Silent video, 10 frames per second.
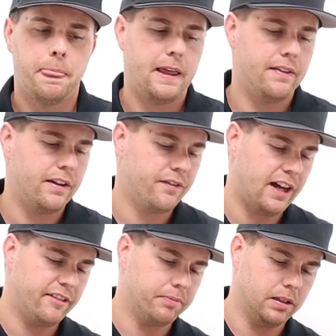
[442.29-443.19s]
and the
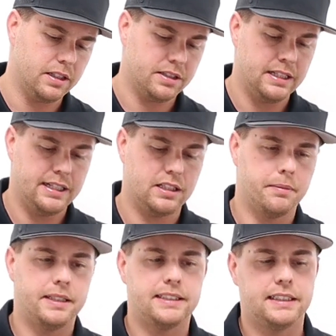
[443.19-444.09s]
five plus is gonna
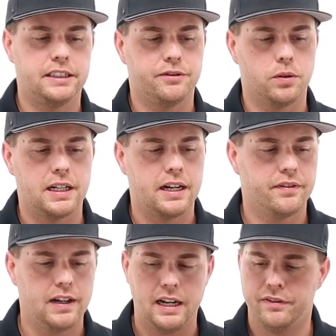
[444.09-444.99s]
be
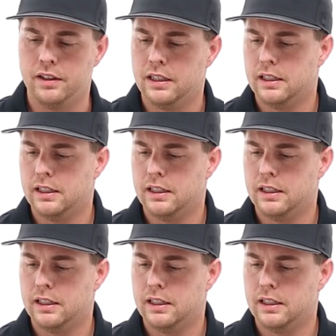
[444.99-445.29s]
$64.95.